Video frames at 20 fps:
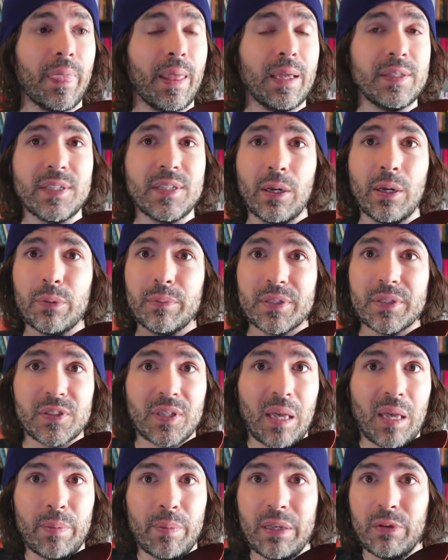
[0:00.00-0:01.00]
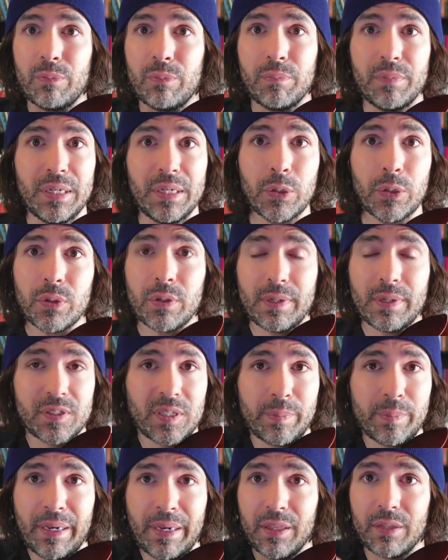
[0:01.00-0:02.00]
that sound is coming
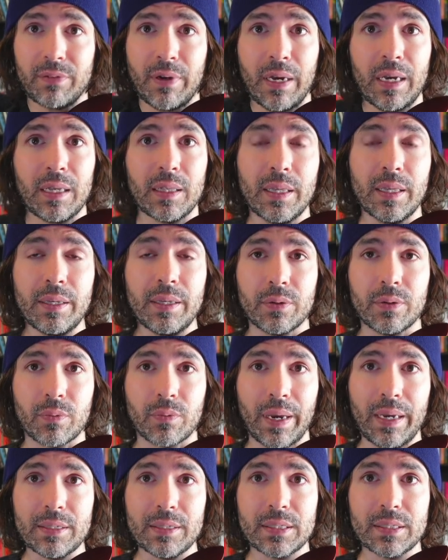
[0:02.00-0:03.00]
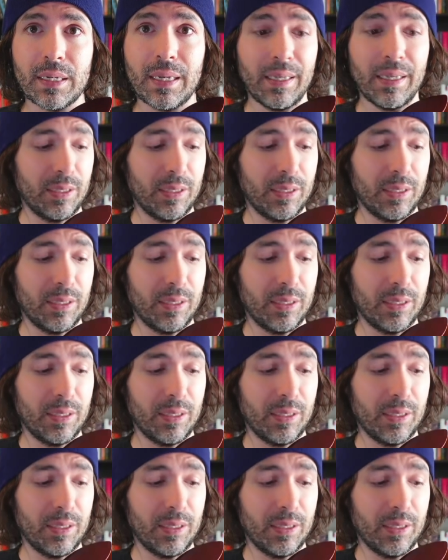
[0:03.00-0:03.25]
it's coming out of the violin, right?